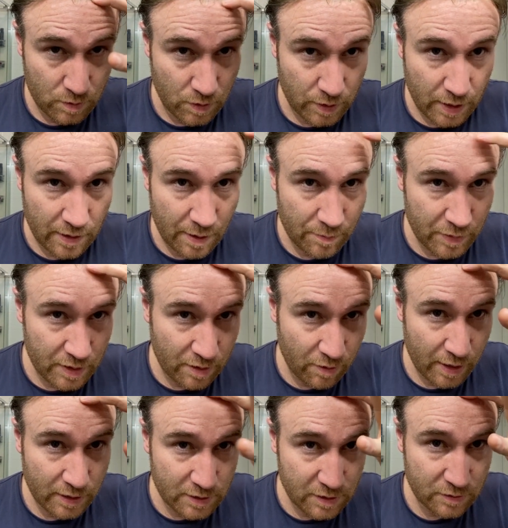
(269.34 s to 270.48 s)
okay, that bit there I
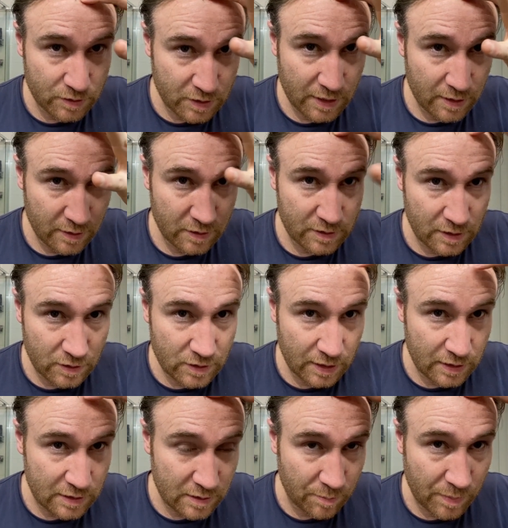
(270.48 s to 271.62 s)
can still see, because it looks
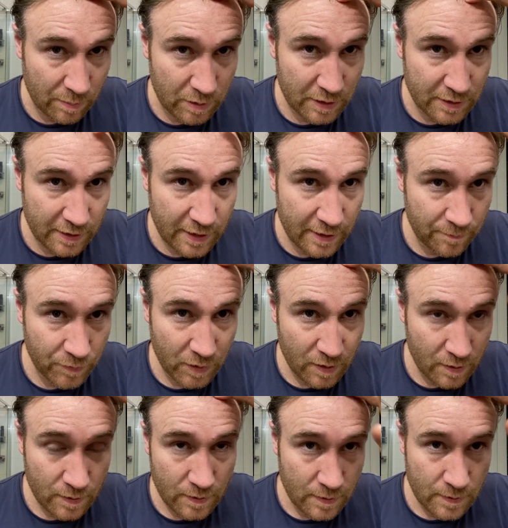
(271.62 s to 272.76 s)
like there's a bubble under there.
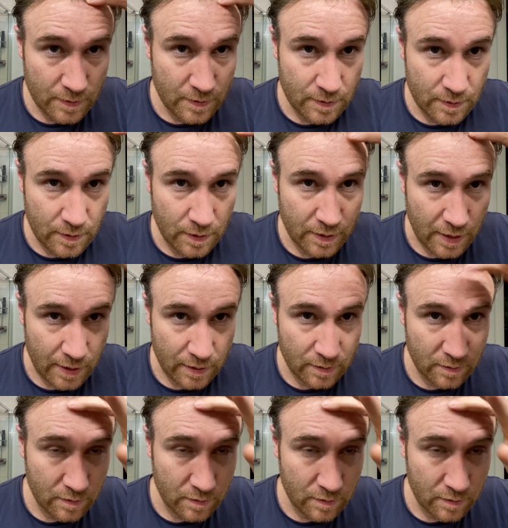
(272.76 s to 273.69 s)
Okay.